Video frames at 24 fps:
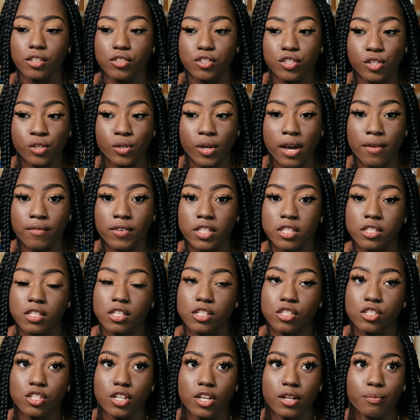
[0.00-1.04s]
do you have a
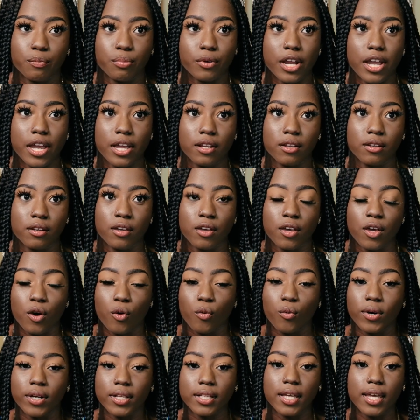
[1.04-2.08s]
t-shirt brand?
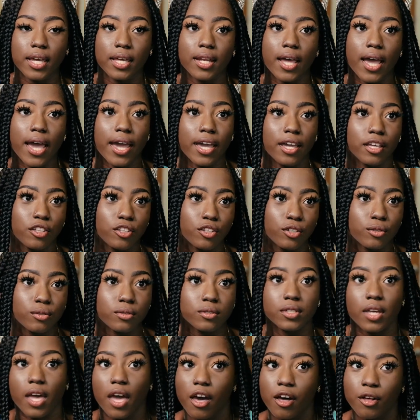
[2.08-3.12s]
What can I do
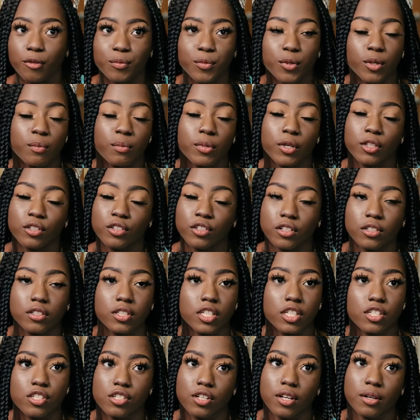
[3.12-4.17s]
to help you build your
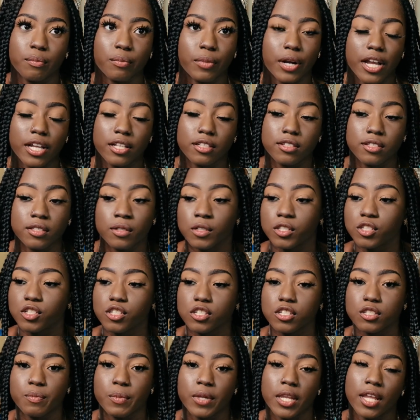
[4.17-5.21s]
t-shirt brand? So it's
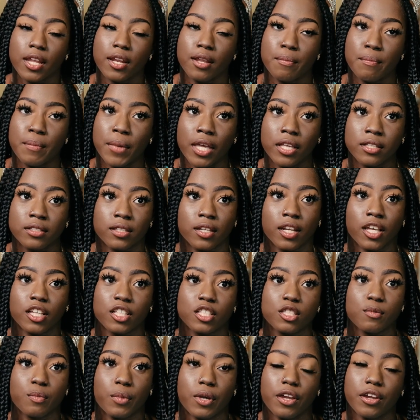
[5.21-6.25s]
just been an amazing
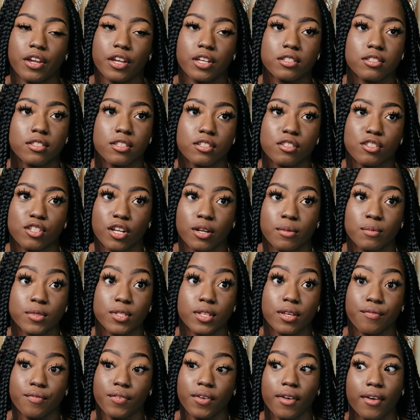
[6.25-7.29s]
experience in terms
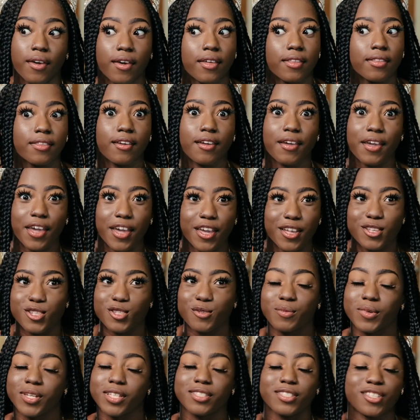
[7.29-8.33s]
of the
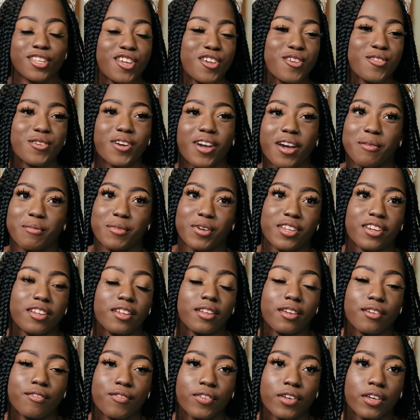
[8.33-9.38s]
HBCU
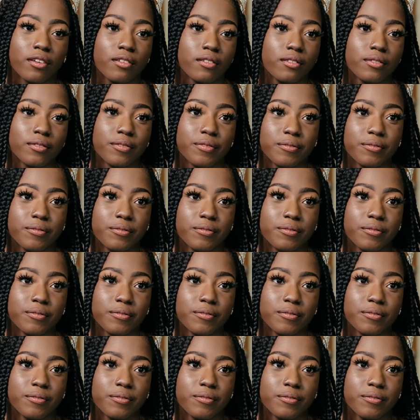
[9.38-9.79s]
community view.